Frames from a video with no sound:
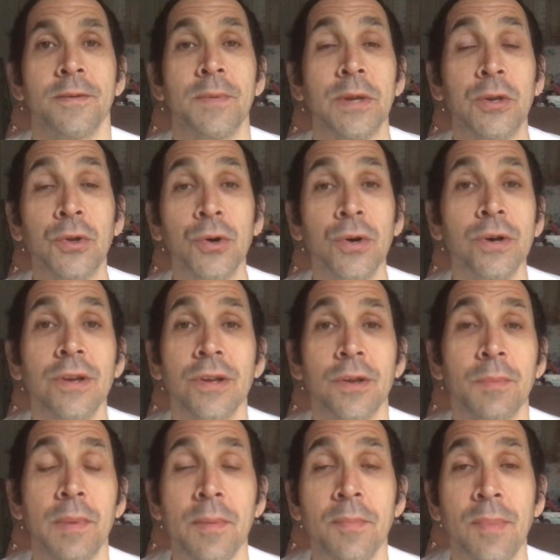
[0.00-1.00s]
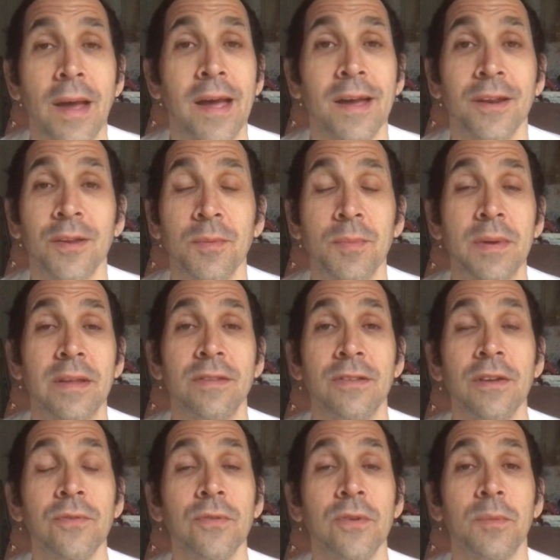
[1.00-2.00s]
It could be good, it could be bad, it could be
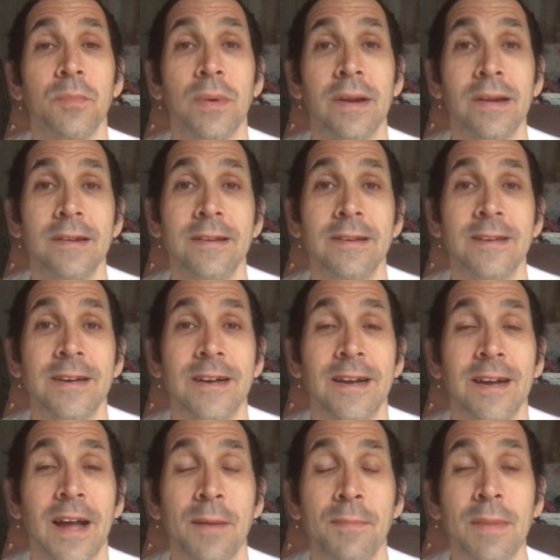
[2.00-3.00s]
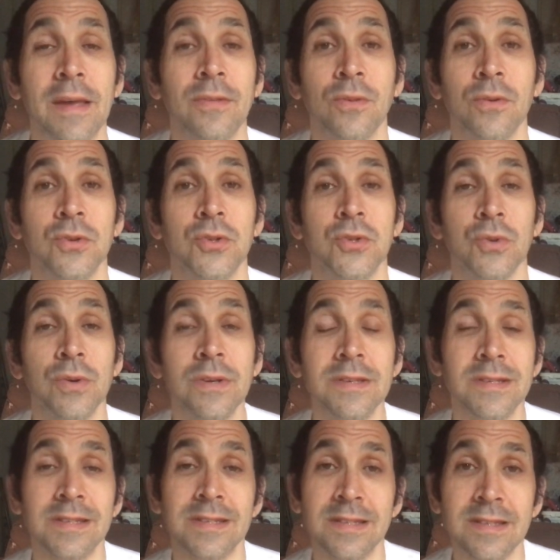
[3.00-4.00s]
indifferent, but I make those
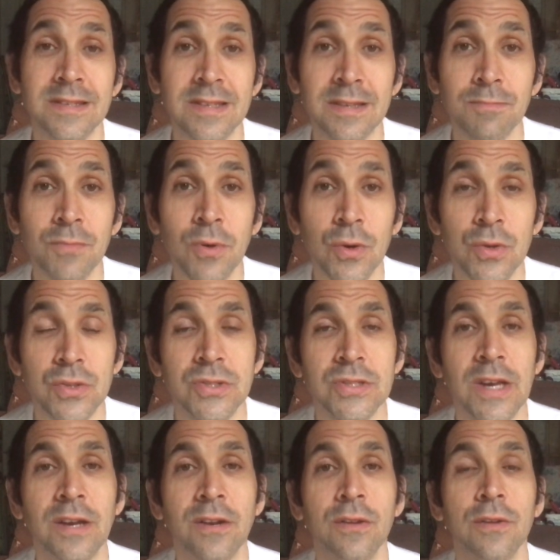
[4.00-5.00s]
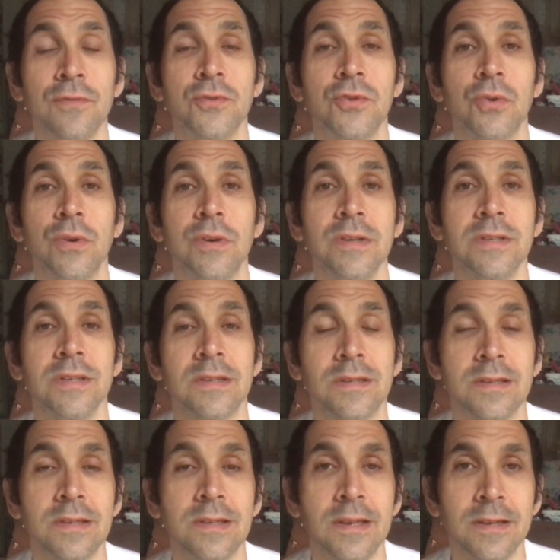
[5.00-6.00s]
choices. It's the most subtle of
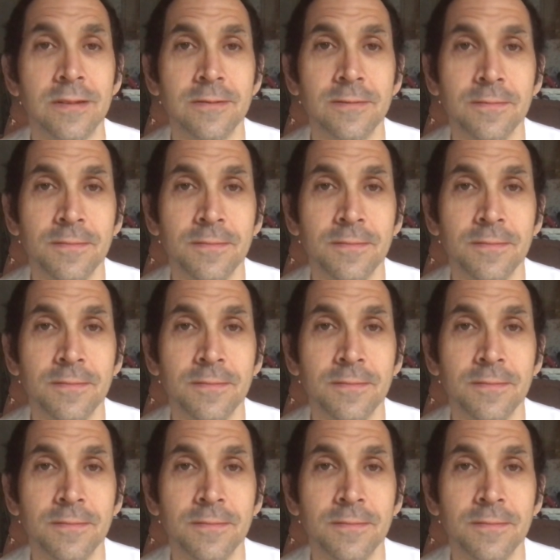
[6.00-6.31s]
choices that